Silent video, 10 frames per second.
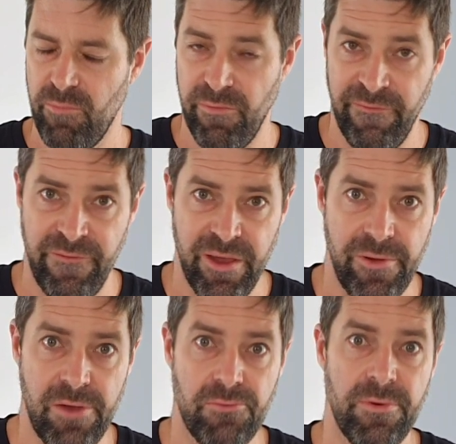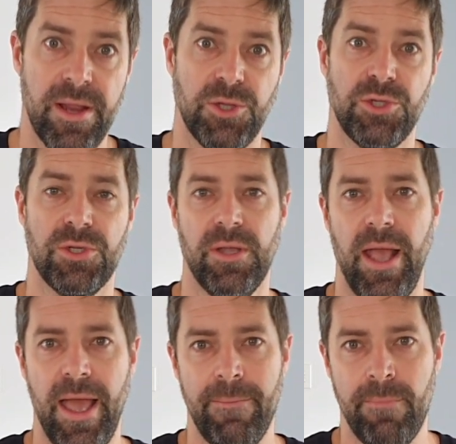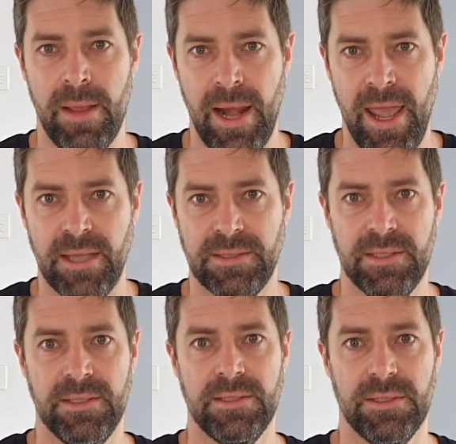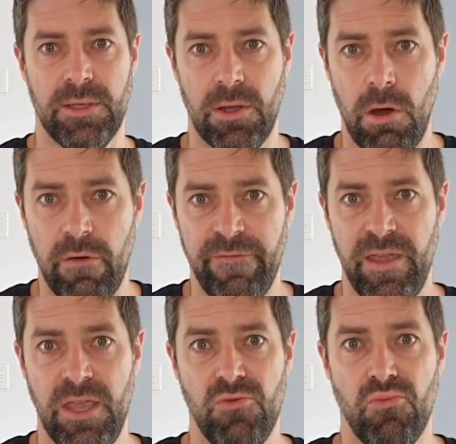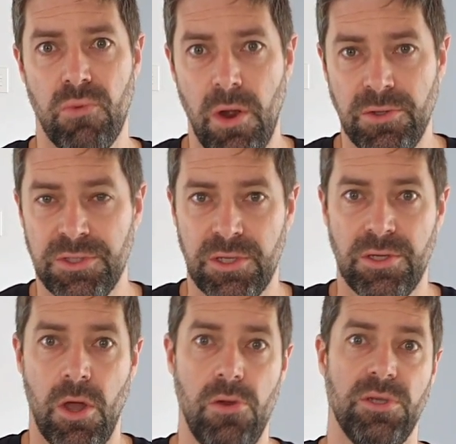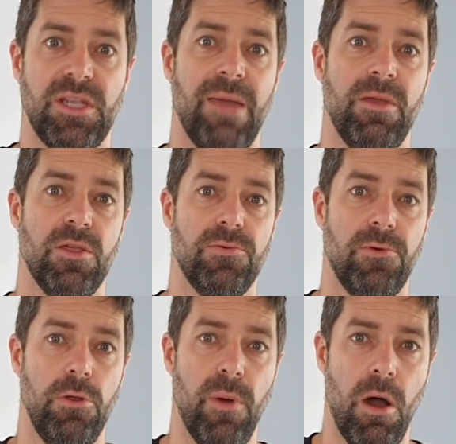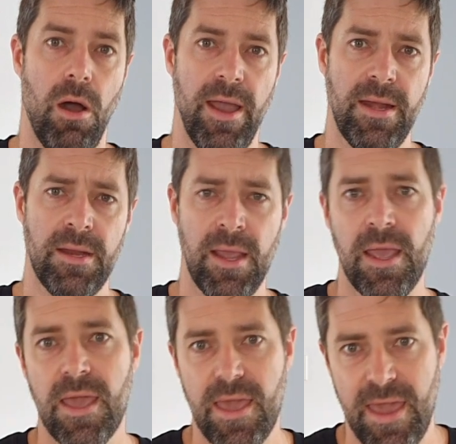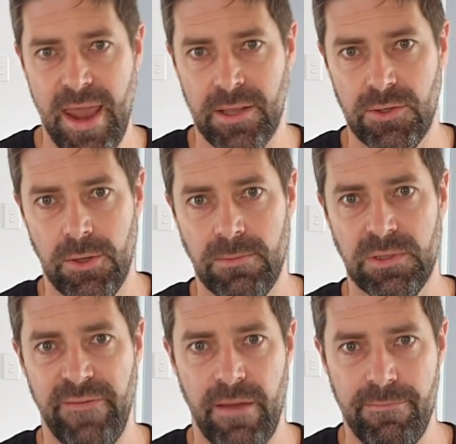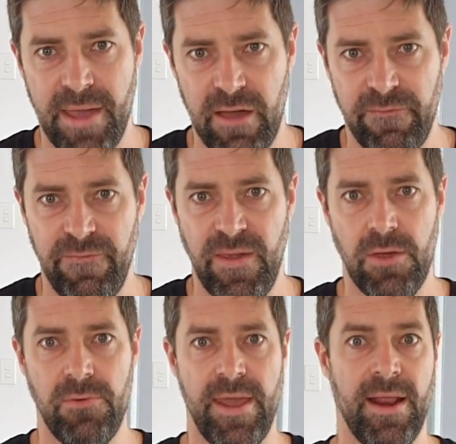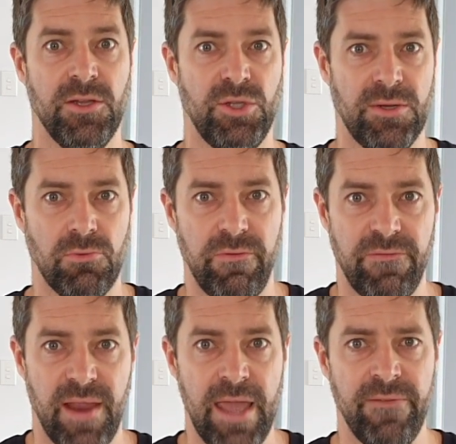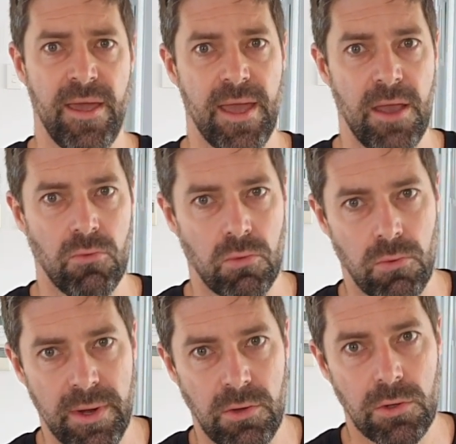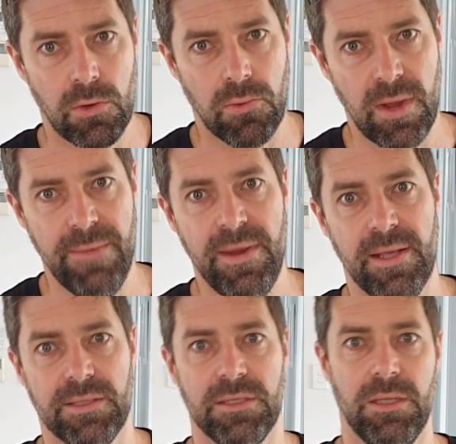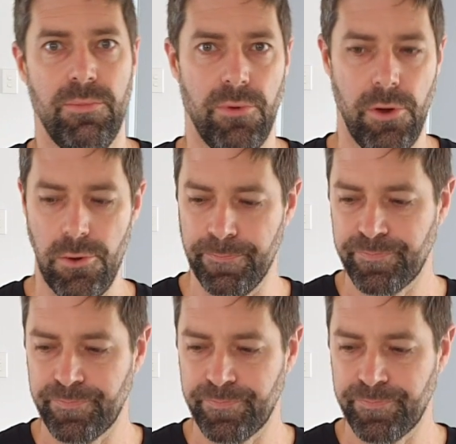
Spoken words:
Very rich molasses, coffee, roasted notes coming through behind, and in terms of our mouthfeel and our general flavour, a real creaminess to the brew.